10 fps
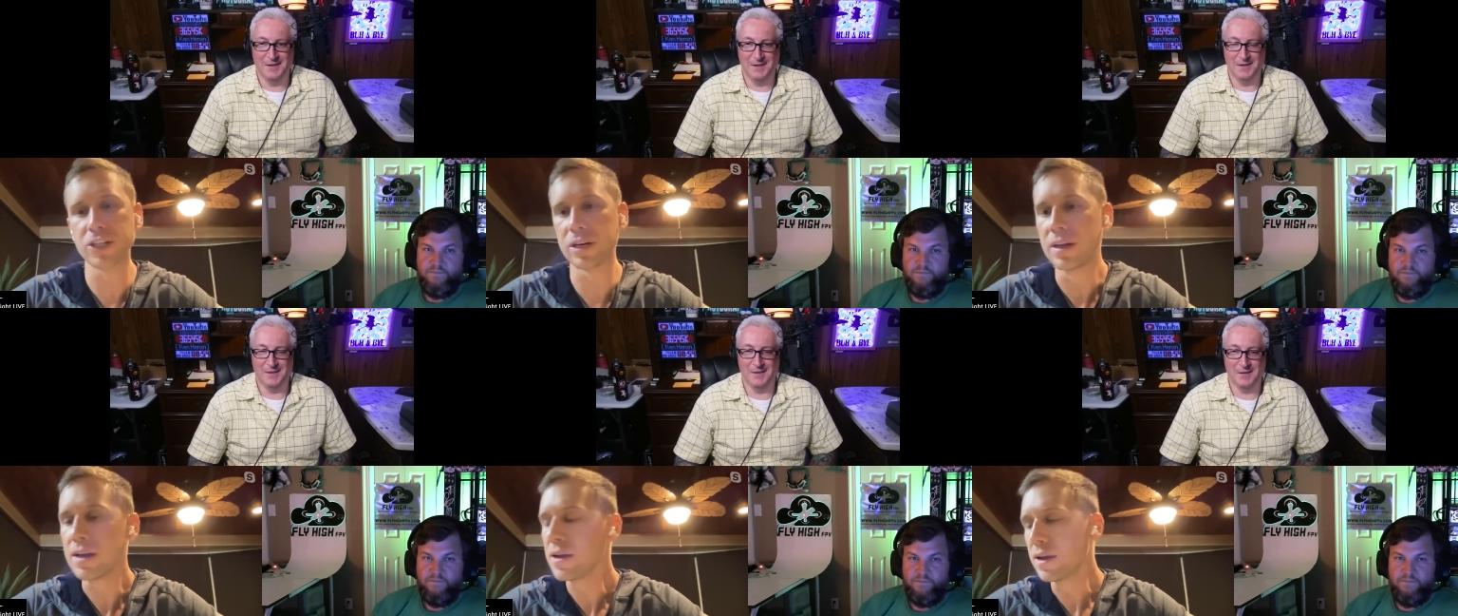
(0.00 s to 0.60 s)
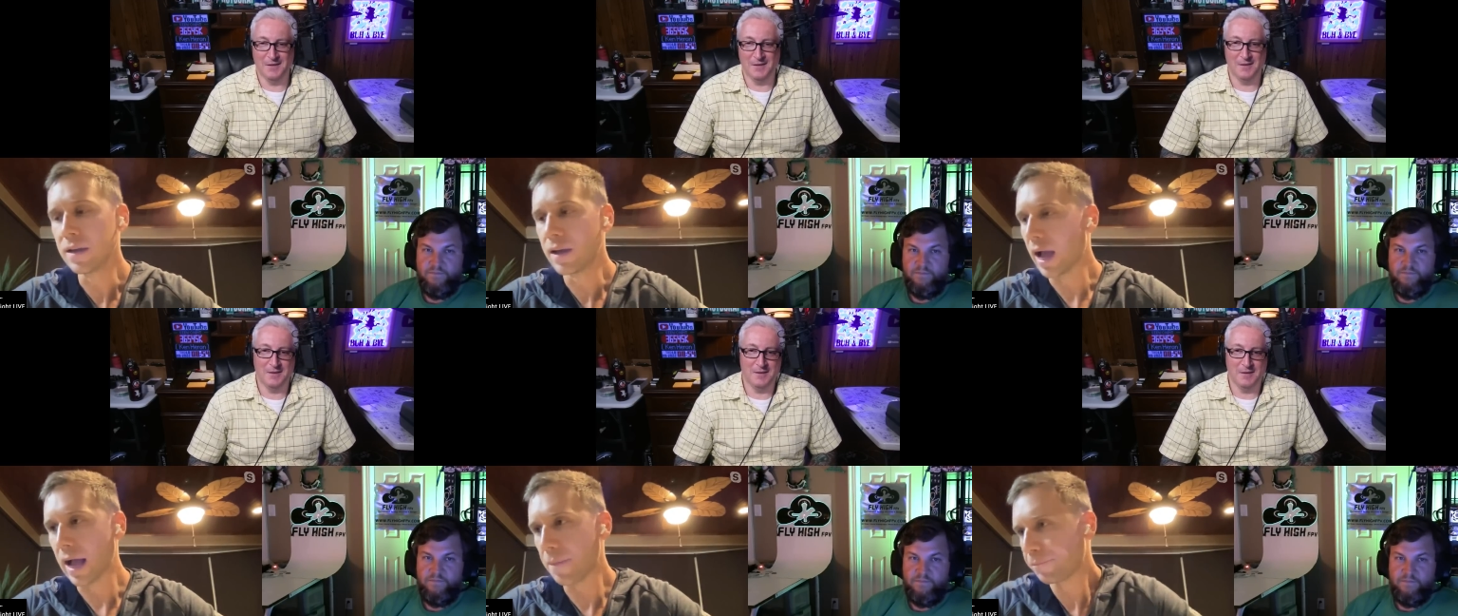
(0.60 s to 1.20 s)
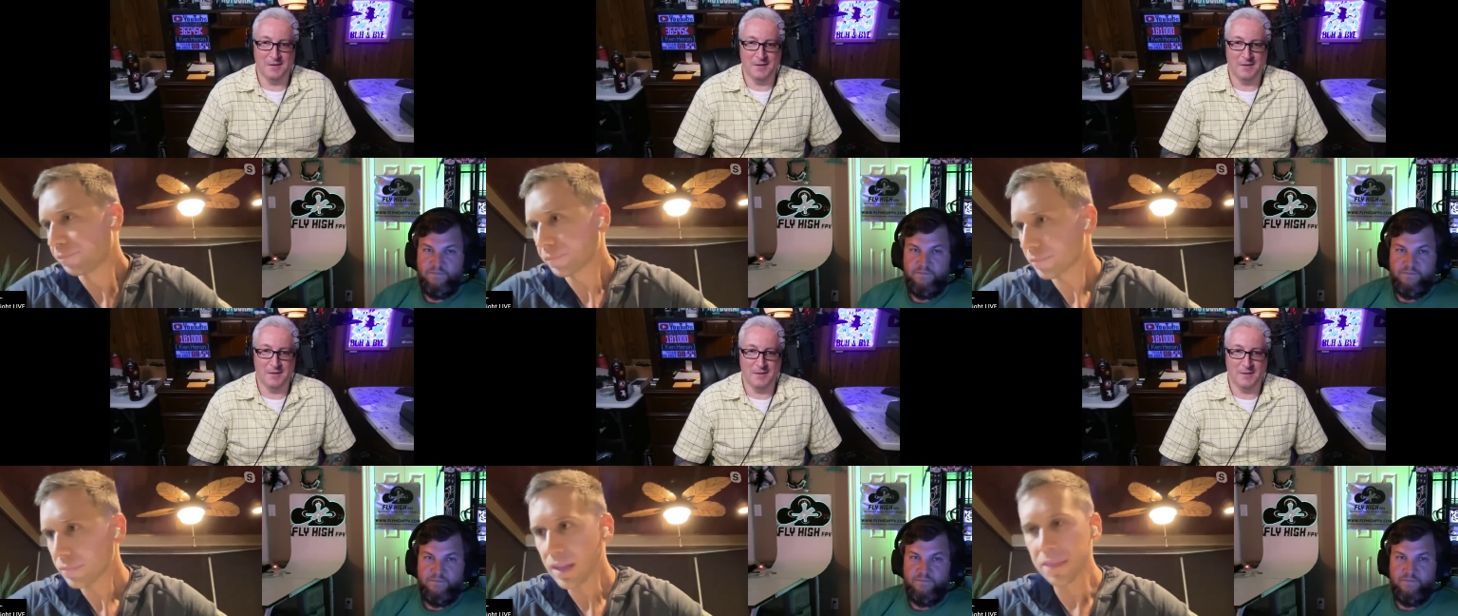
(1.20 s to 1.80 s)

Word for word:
Speaker 1: I mean, imagine um,